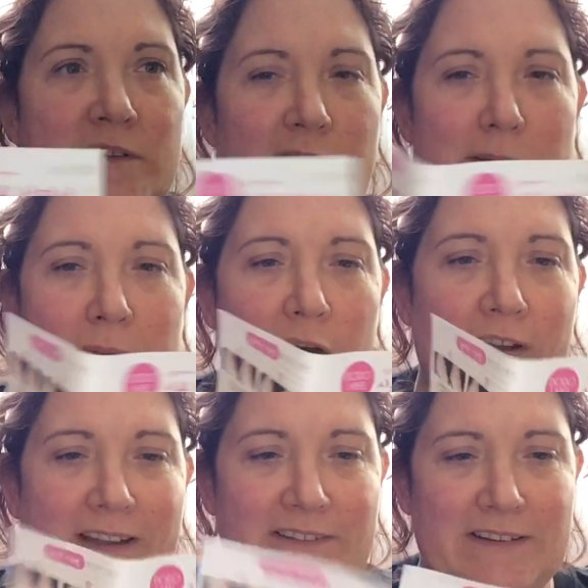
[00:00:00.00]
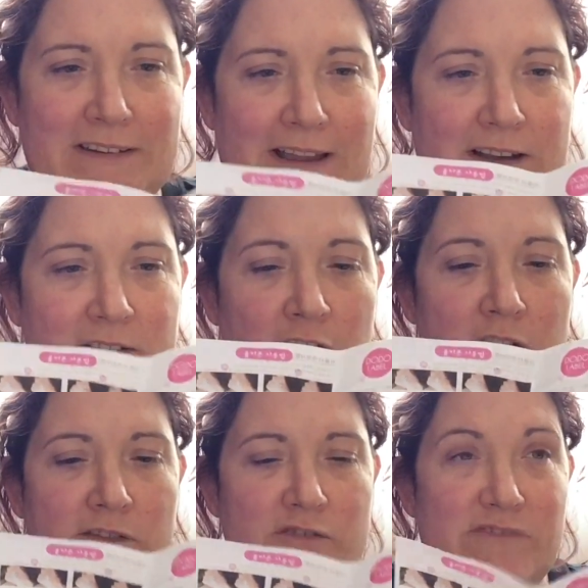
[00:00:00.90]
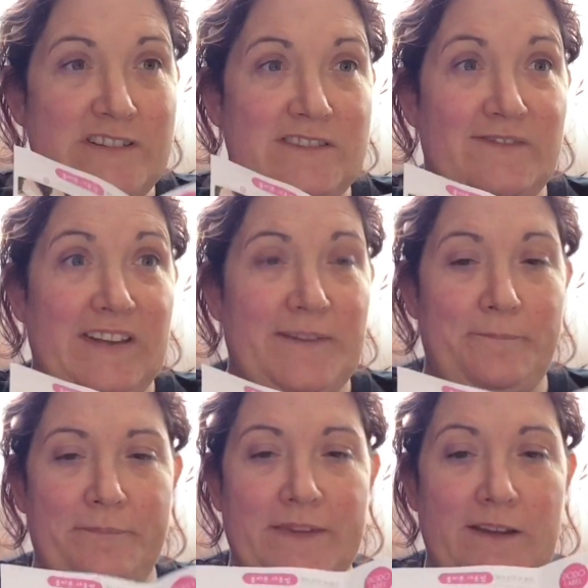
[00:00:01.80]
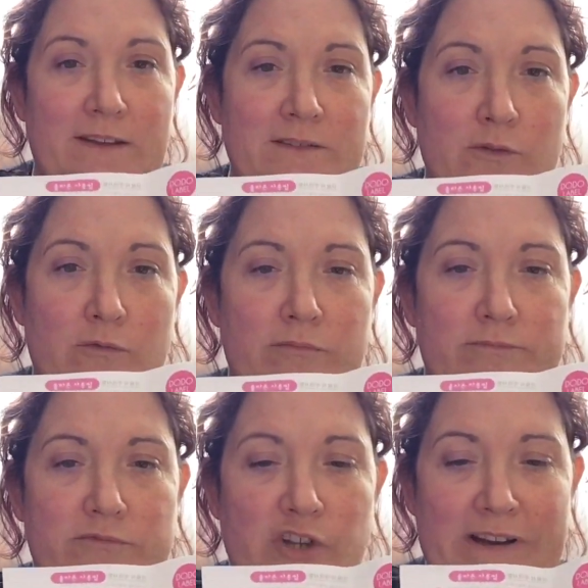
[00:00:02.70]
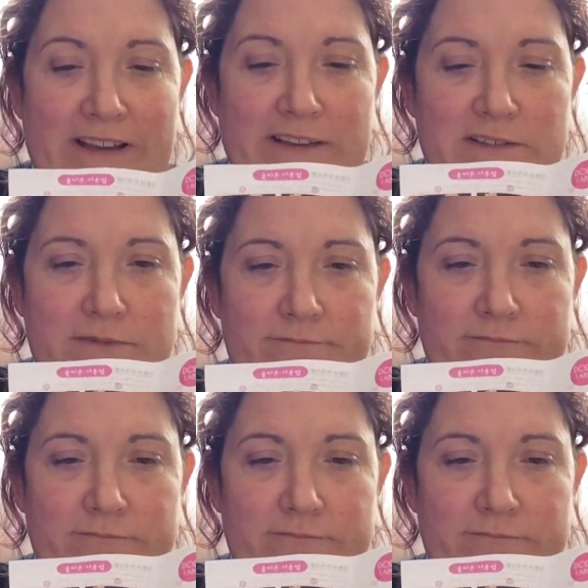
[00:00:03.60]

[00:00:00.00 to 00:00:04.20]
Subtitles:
The only bit I understand. The rest of it is all Chinese.